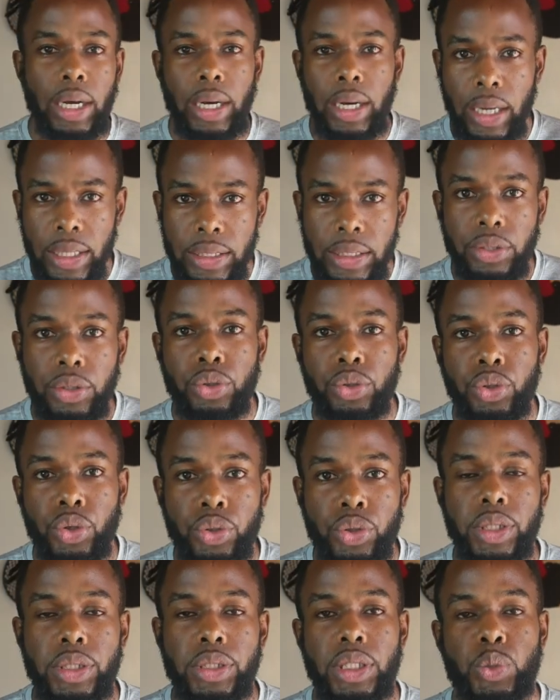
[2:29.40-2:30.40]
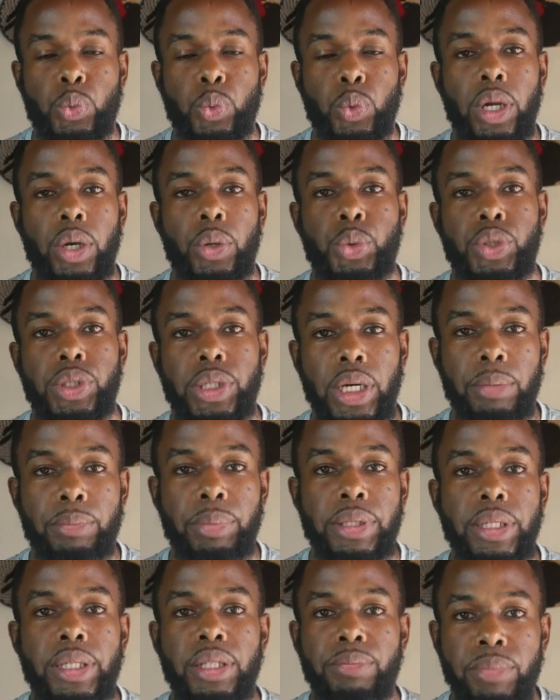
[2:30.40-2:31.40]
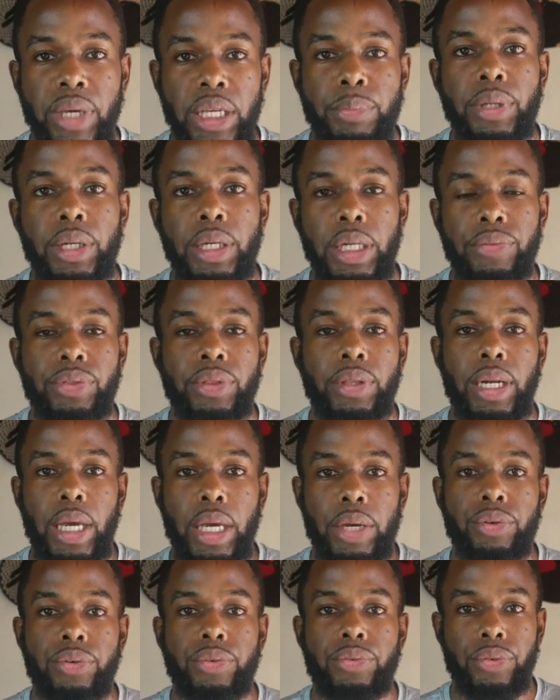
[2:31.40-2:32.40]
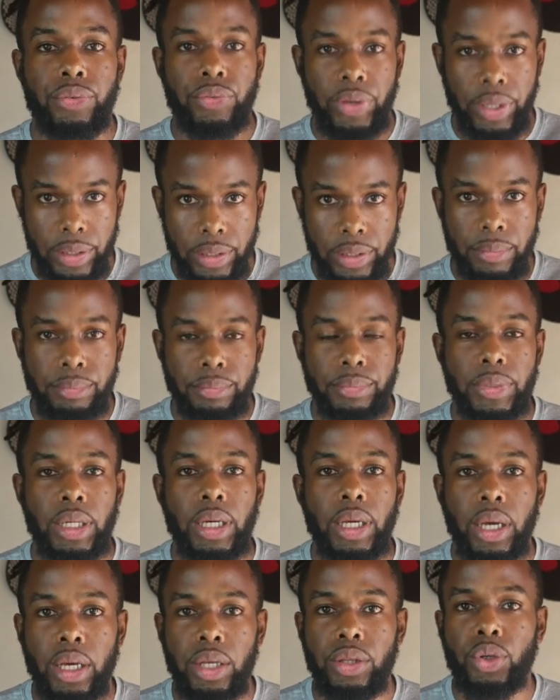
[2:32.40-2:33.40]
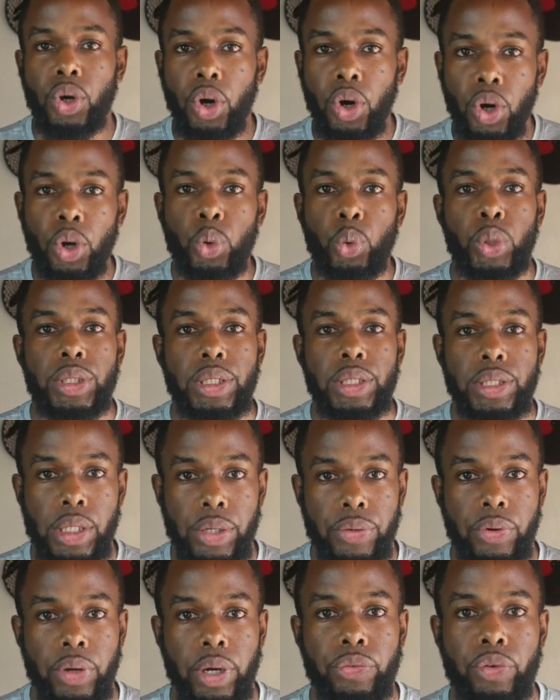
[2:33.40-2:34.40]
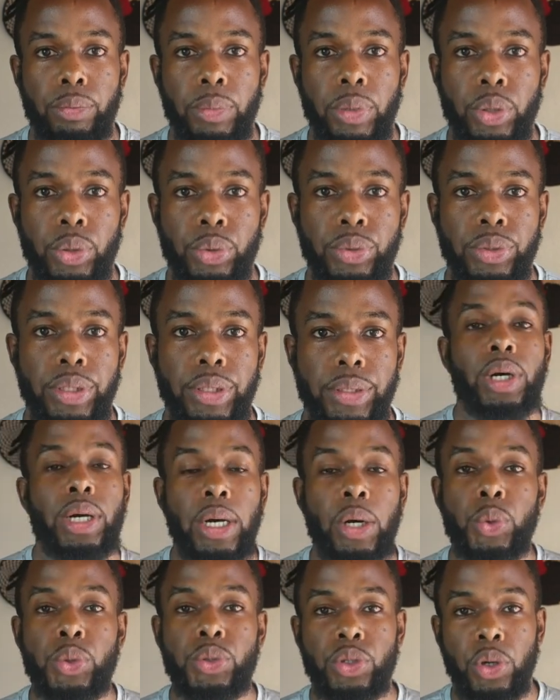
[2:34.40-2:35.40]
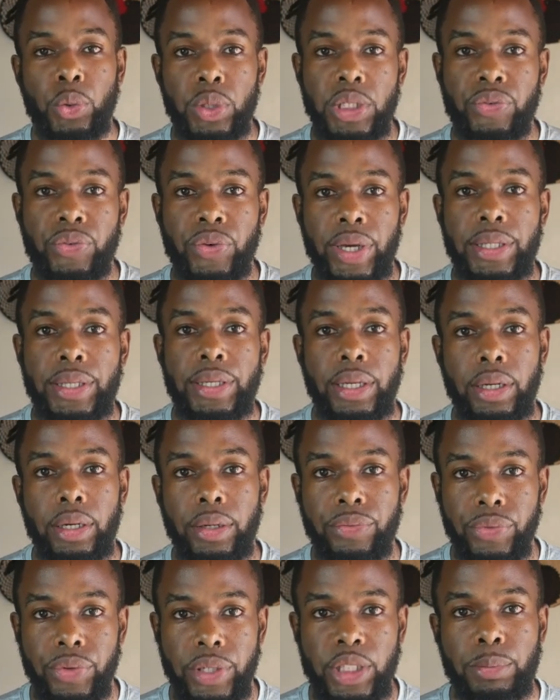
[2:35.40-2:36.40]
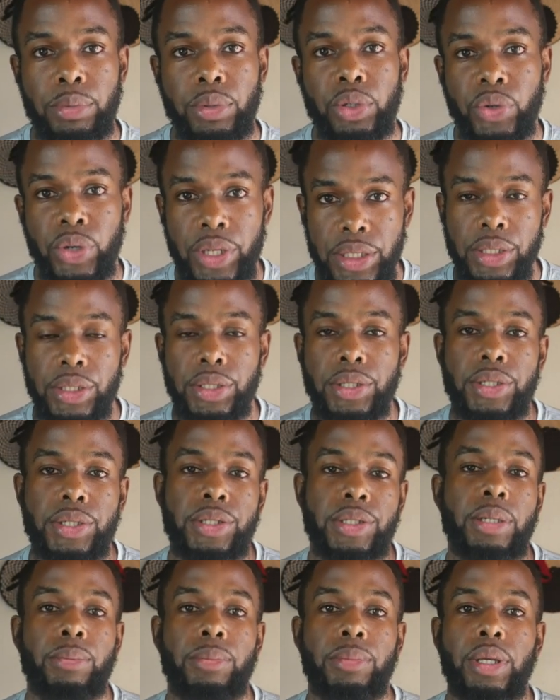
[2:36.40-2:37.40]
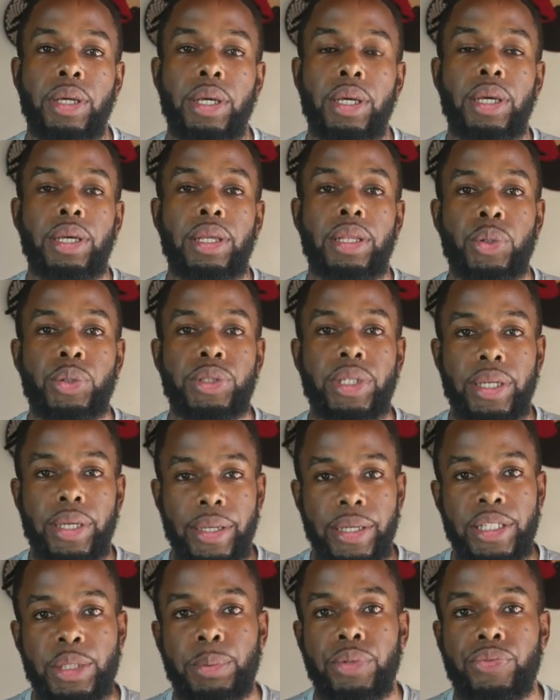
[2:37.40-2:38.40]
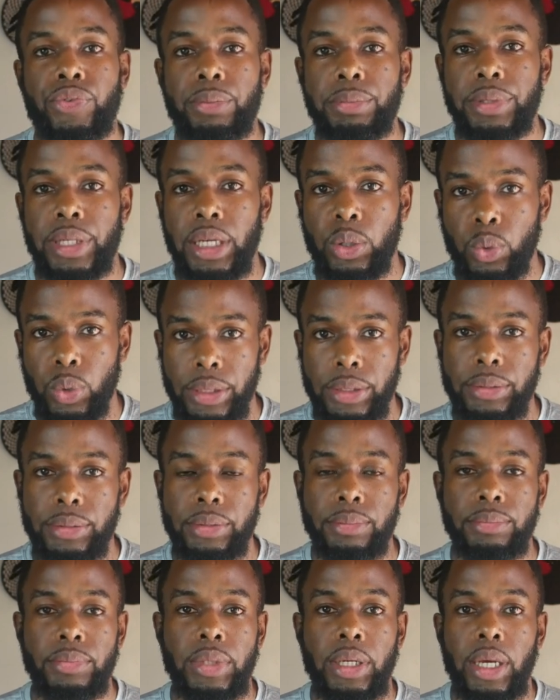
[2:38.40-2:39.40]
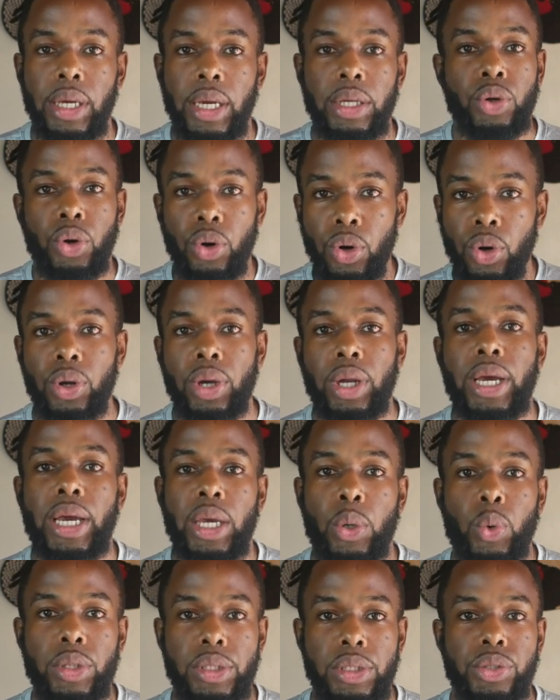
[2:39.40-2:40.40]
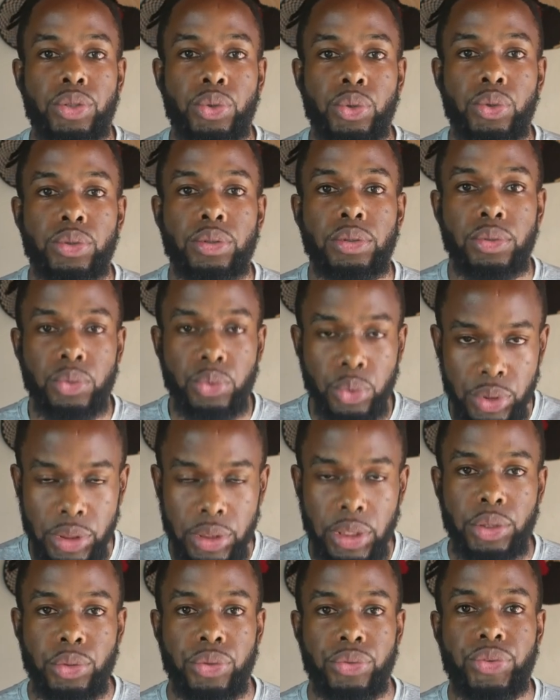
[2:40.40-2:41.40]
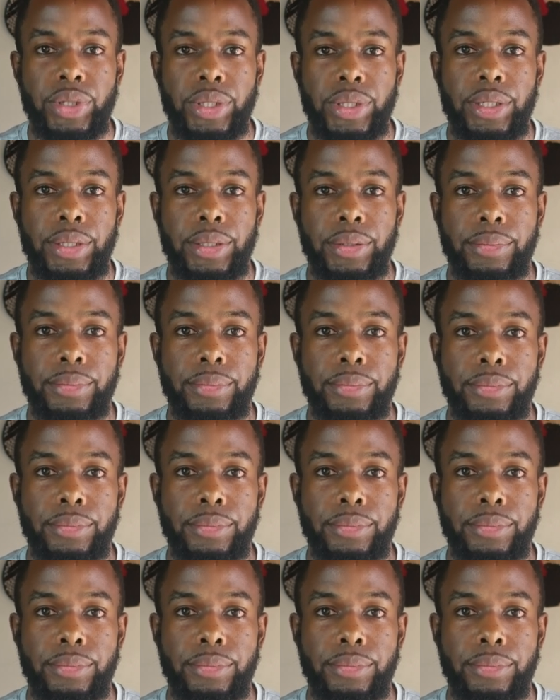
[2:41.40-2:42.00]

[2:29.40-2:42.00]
I did not notice this when I was young, but it made me live the life of a victim and always in survival mode. I was always fighting an invisible racist system that was against me from day one, and all I wanted to do was just to fit in.